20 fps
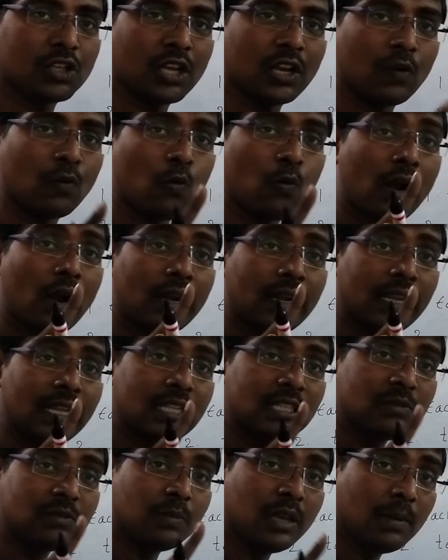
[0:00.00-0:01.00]
What is
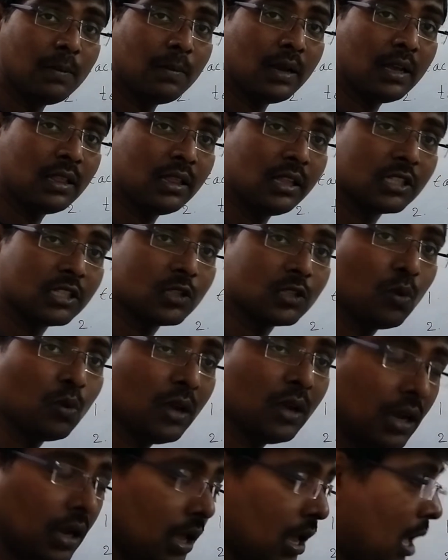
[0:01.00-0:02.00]
mean by this
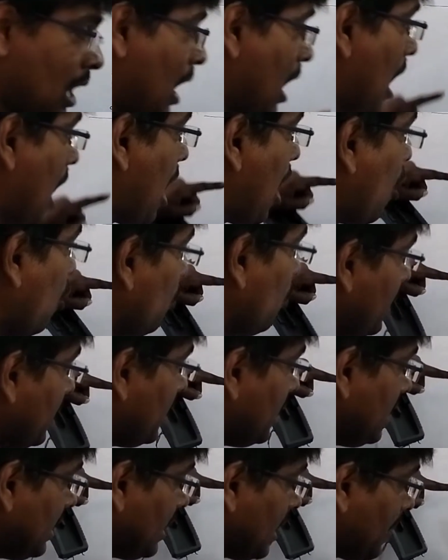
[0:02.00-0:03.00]
one? How many
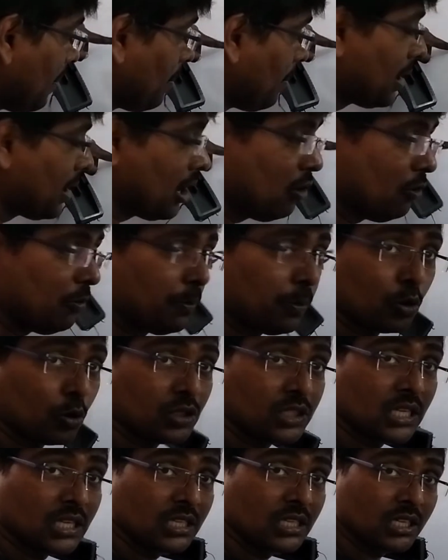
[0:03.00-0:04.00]
number of
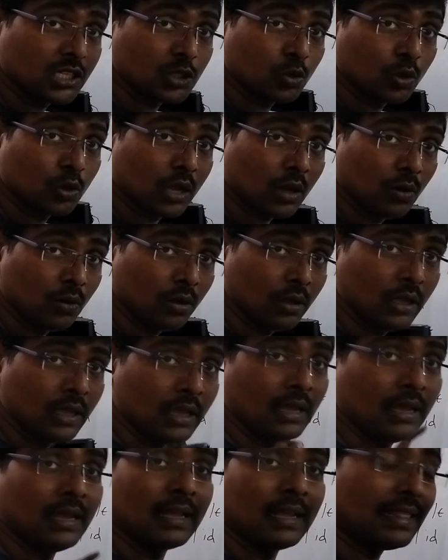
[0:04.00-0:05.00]
procedures we have?
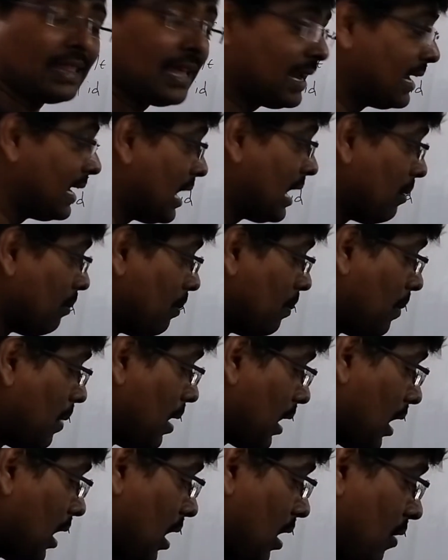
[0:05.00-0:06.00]
The number
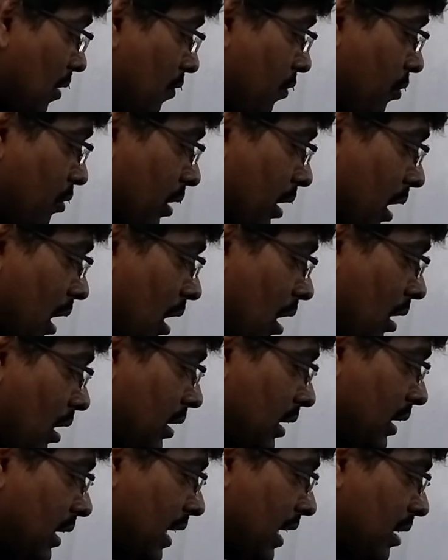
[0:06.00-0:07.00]
of
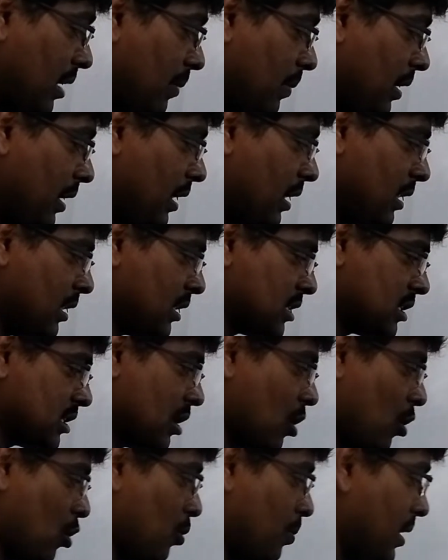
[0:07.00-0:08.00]
non-terminals. How
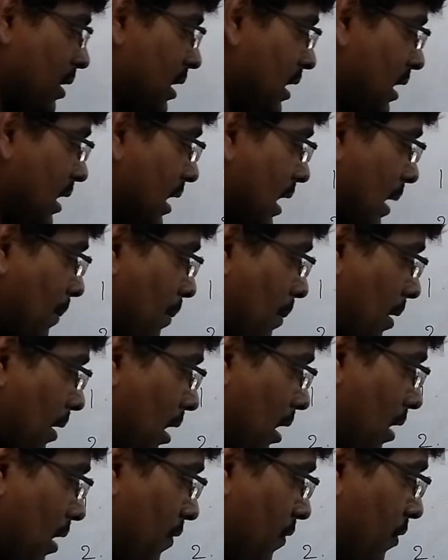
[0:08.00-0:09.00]
many number
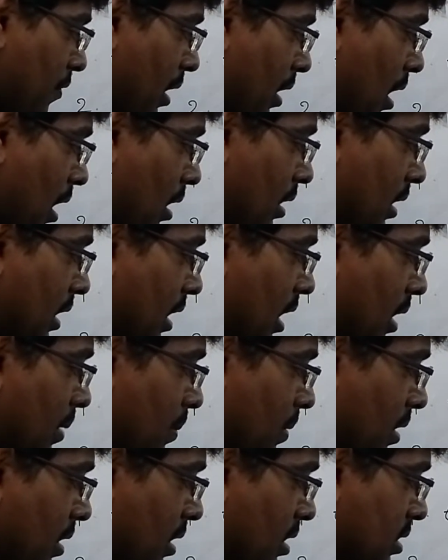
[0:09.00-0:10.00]
of
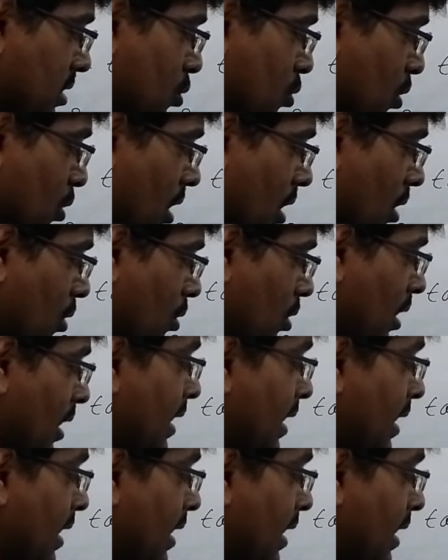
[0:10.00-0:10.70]
non-terminals we have?